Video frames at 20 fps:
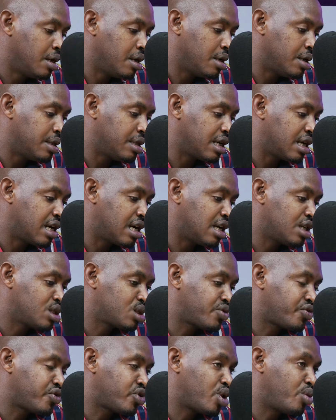the
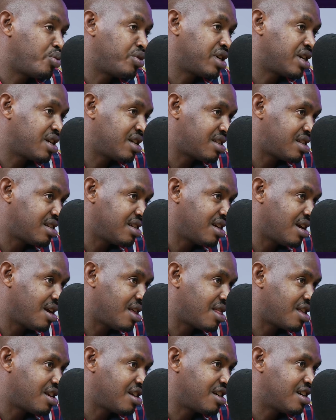culture of communicating, I
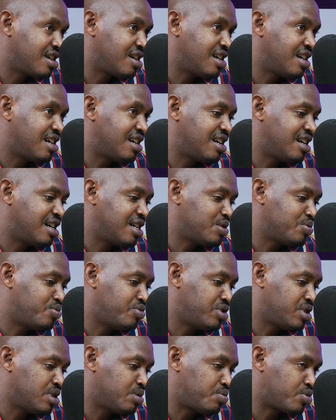think, has
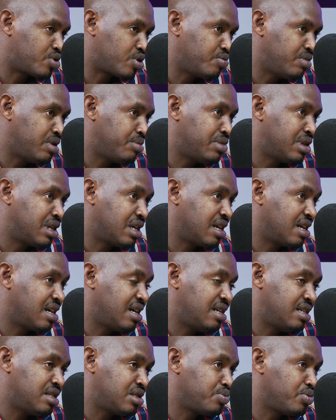been a problem, and
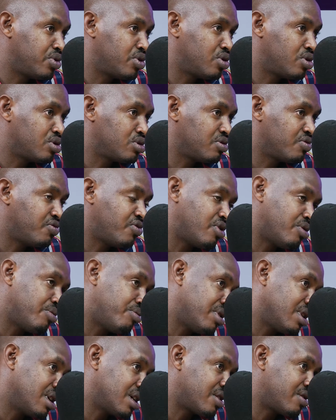again, it's because of our
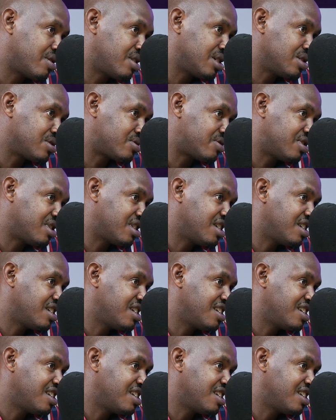background as Rwanda.